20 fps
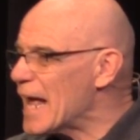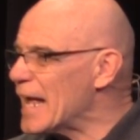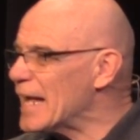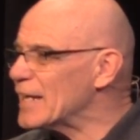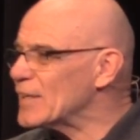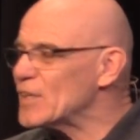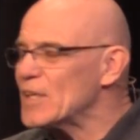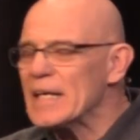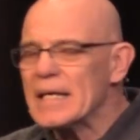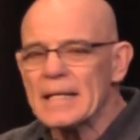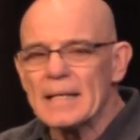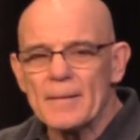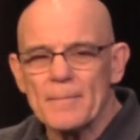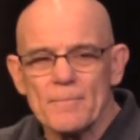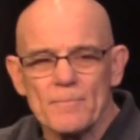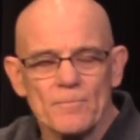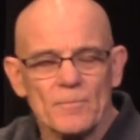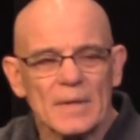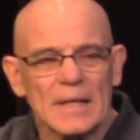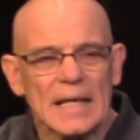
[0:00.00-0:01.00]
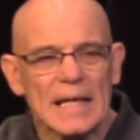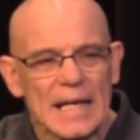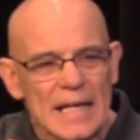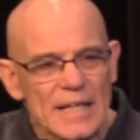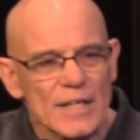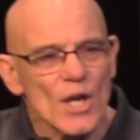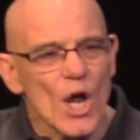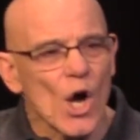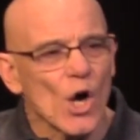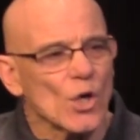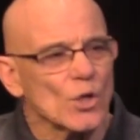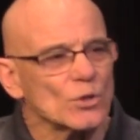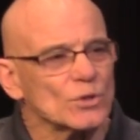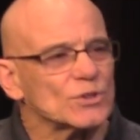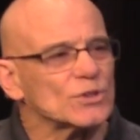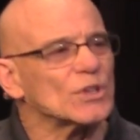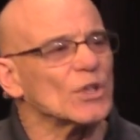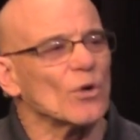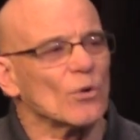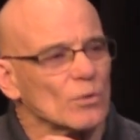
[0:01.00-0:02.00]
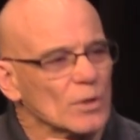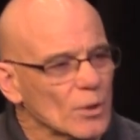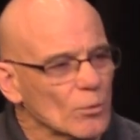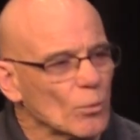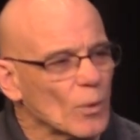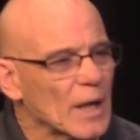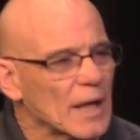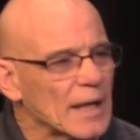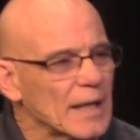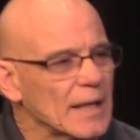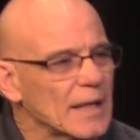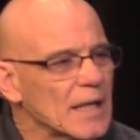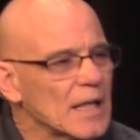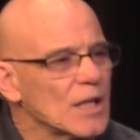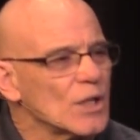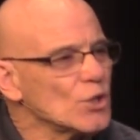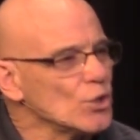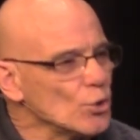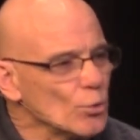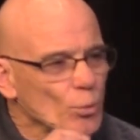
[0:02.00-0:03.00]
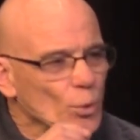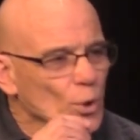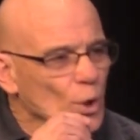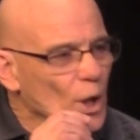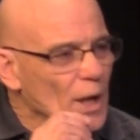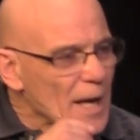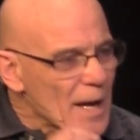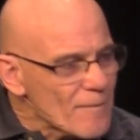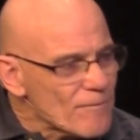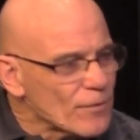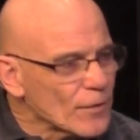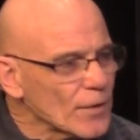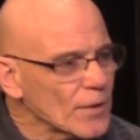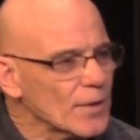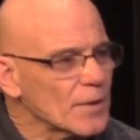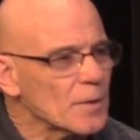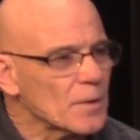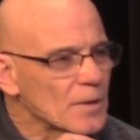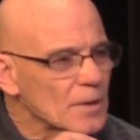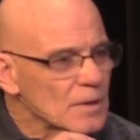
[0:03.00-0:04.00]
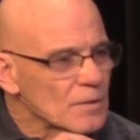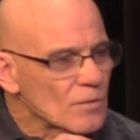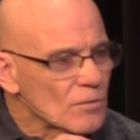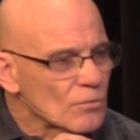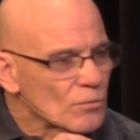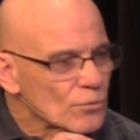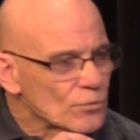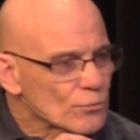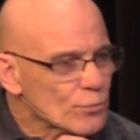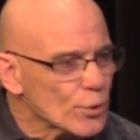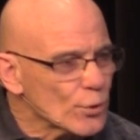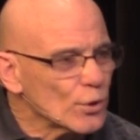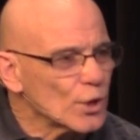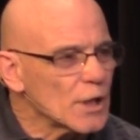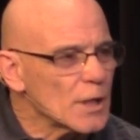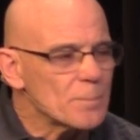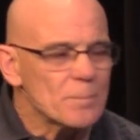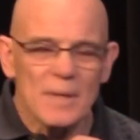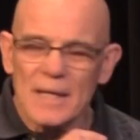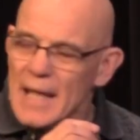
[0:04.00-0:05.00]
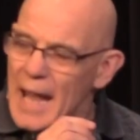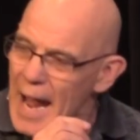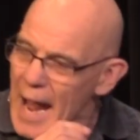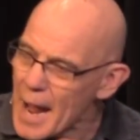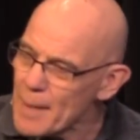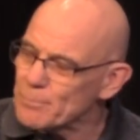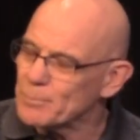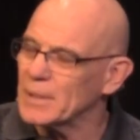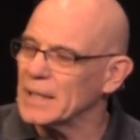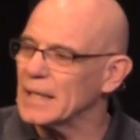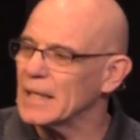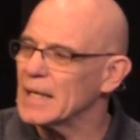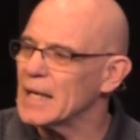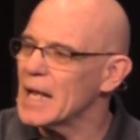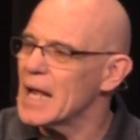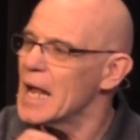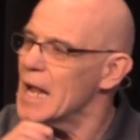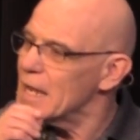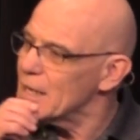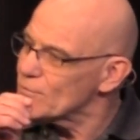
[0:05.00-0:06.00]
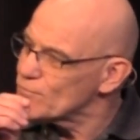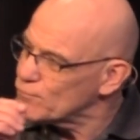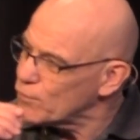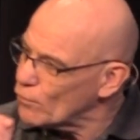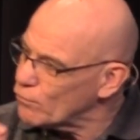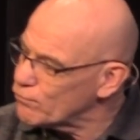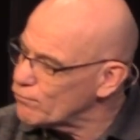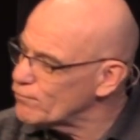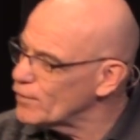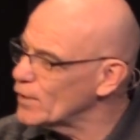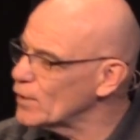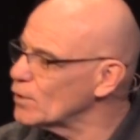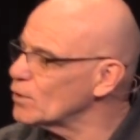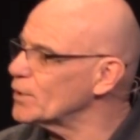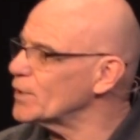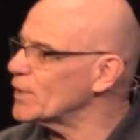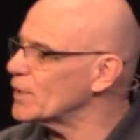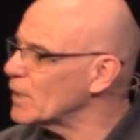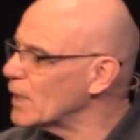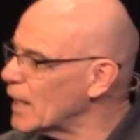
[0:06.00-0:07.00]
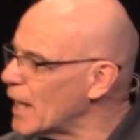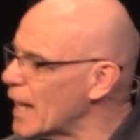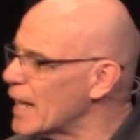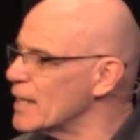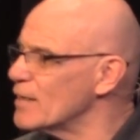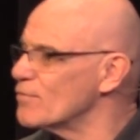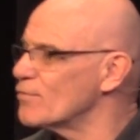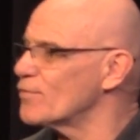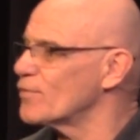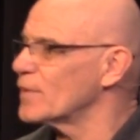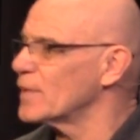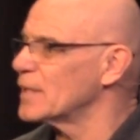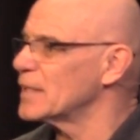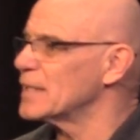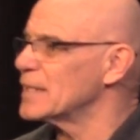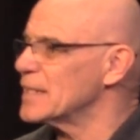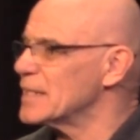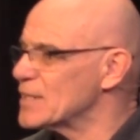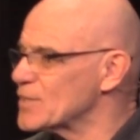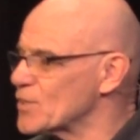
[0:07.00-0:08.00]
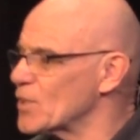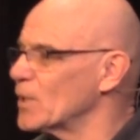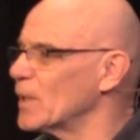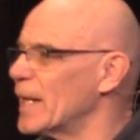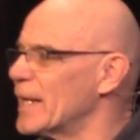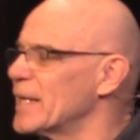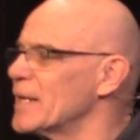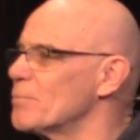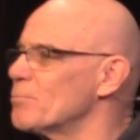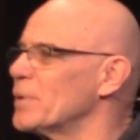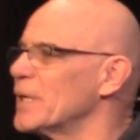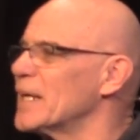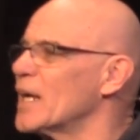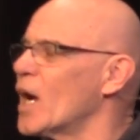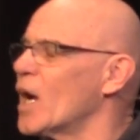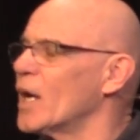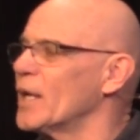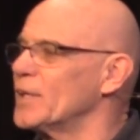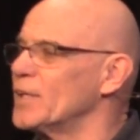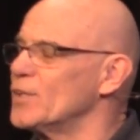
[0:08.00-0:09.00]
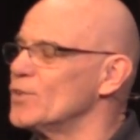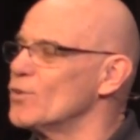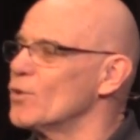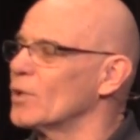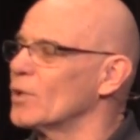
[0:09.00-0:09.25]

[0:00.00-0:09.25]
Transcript: And he knows the only way you will ever truly be happy and fulfilled in life is to let Him be God in